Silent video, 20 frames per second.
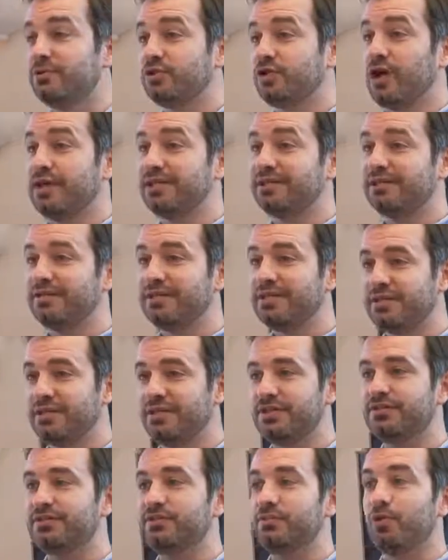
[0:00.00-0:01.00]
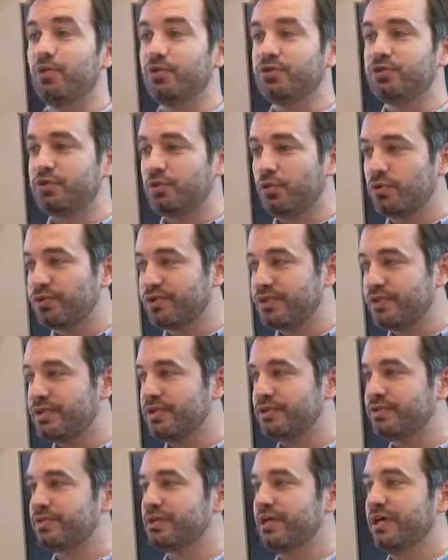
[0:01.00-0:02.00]
trying to listen to more
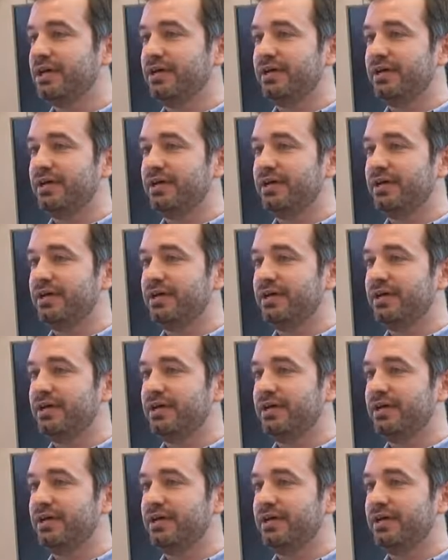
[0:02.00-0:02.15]
sources